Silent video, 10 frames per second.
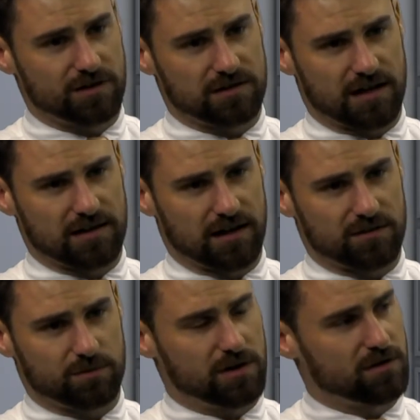this either
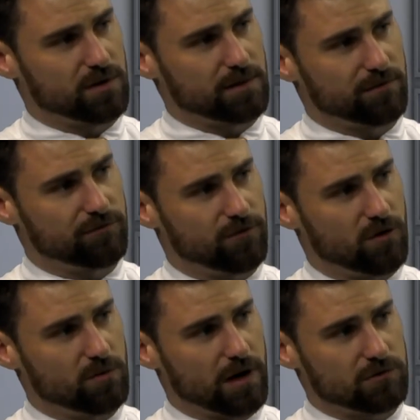last week or the week
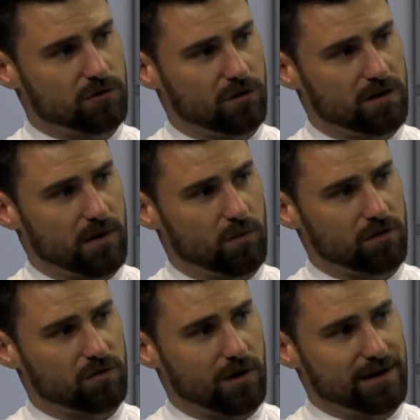before. I was talking about
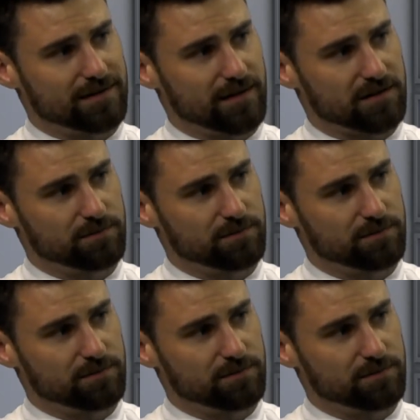128